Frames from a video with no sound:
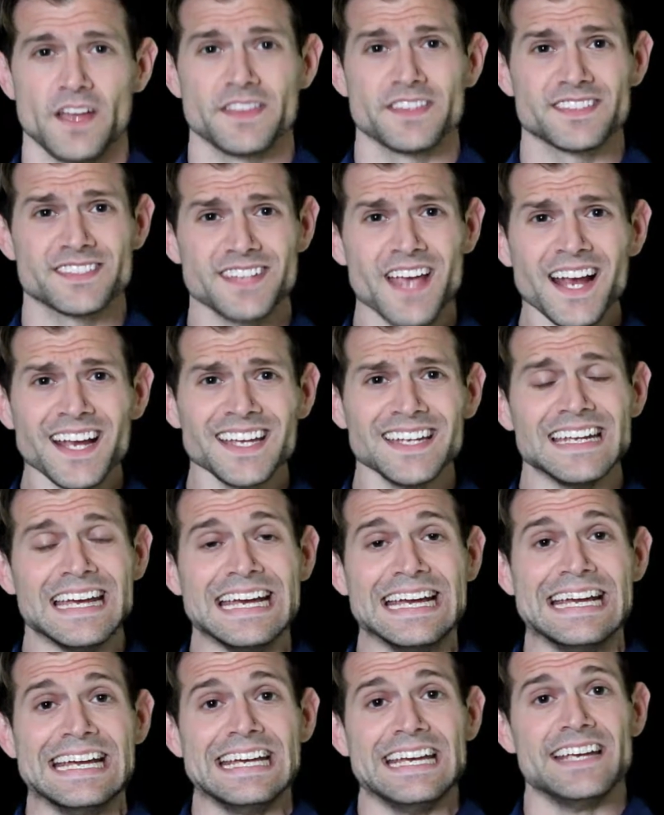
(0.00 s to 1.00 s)
The second
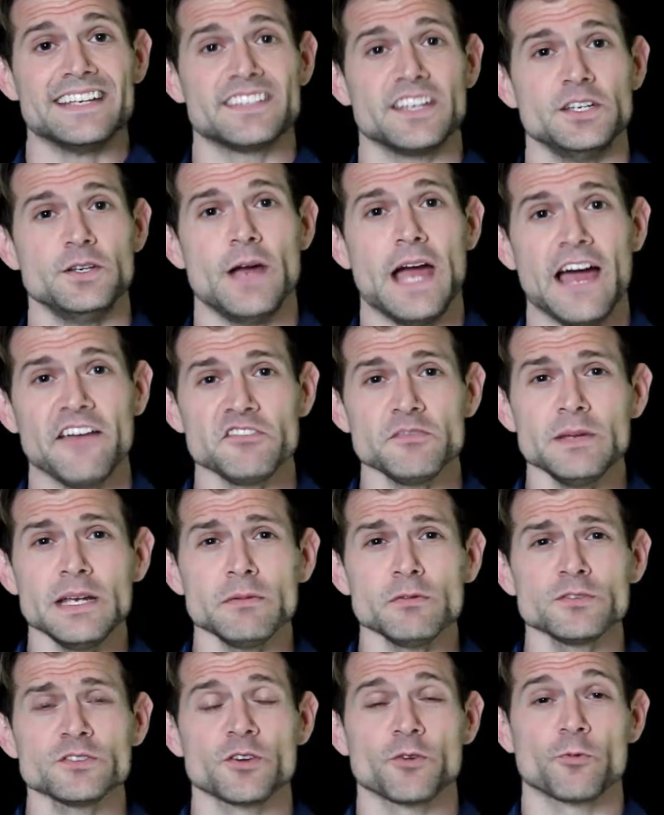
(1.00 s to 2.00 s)
is that you have to be
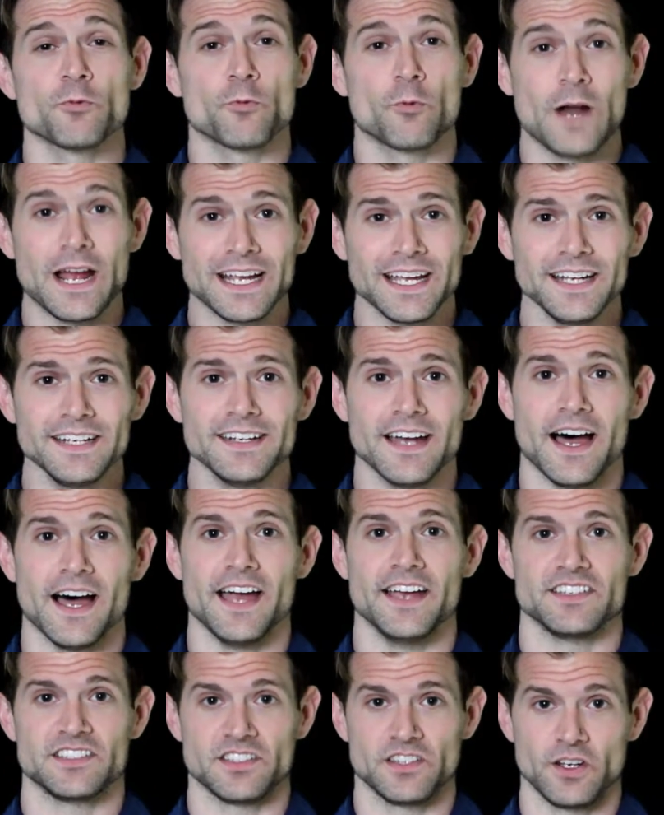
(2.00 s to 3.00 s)
able to
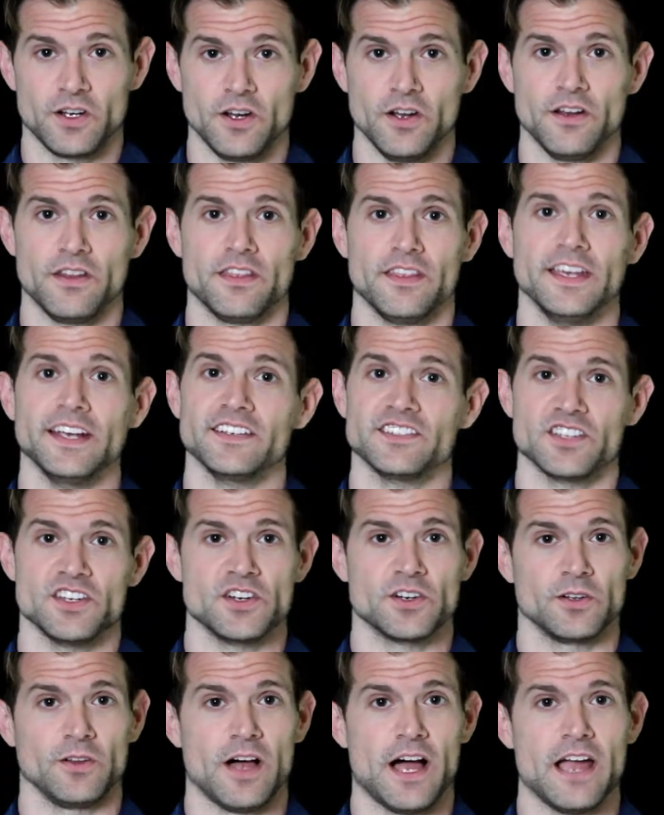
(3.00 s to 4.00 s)
recognize the good things in
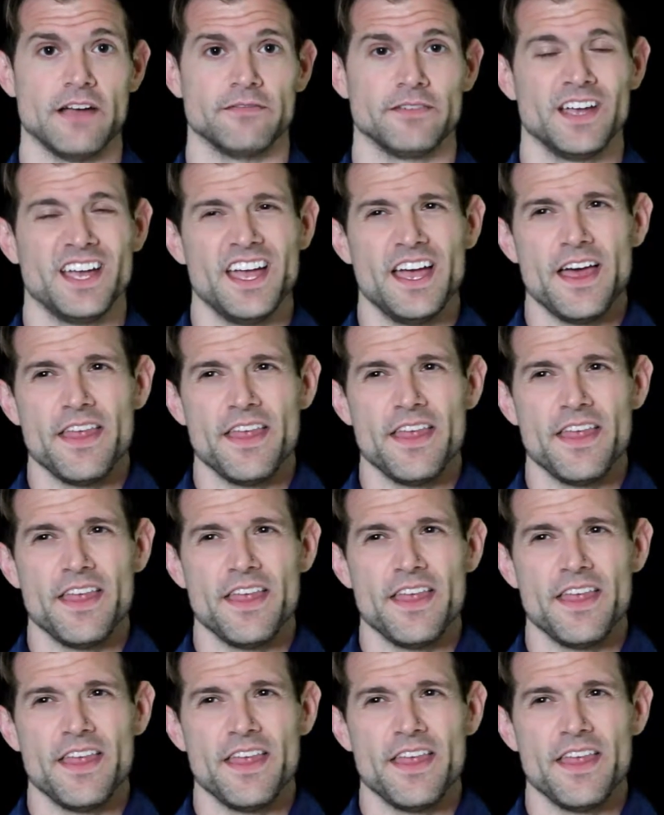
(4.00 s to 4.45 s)
your life.